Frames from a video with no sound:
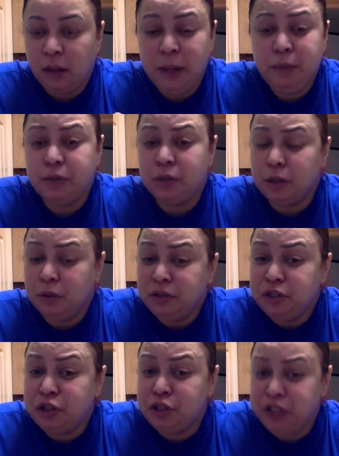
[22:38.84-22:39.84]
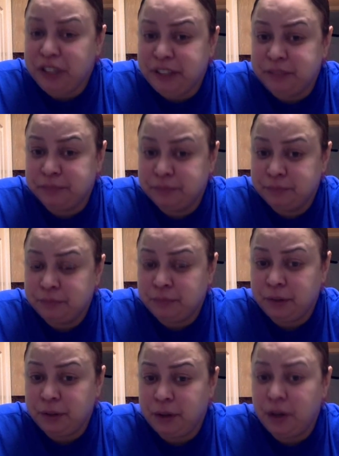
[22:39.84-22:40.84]
it was cold as shit
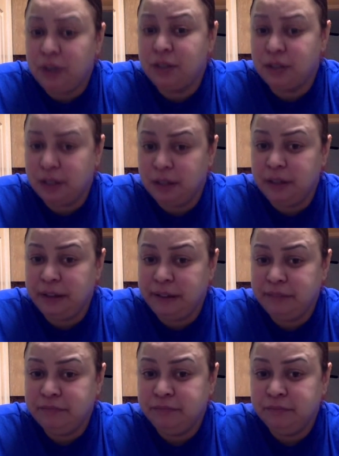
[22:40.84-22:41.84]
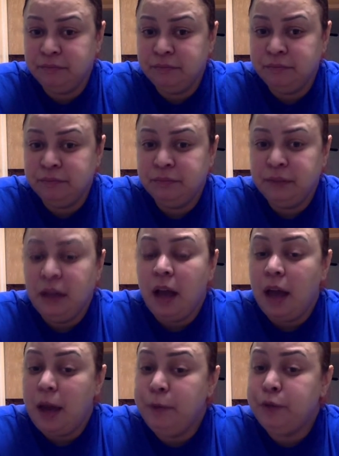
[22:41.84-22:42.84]
on Sunday.
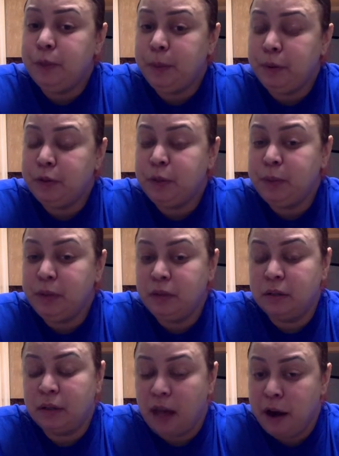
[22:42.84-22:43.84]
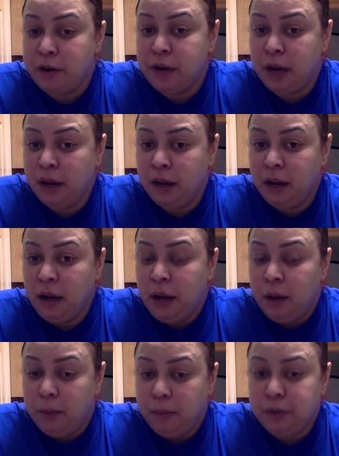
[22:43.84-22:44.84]
It was supposed to be on Saturday,
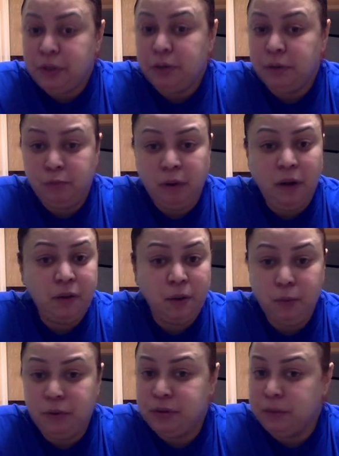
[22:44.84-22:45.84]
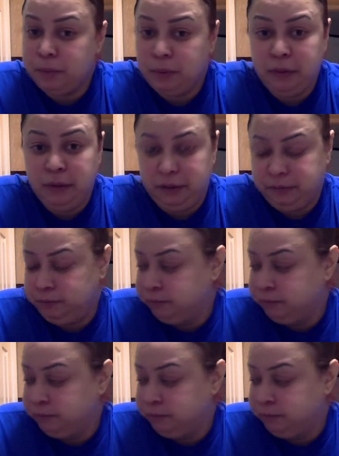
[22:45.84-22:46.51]
but the weather wasn't permitting.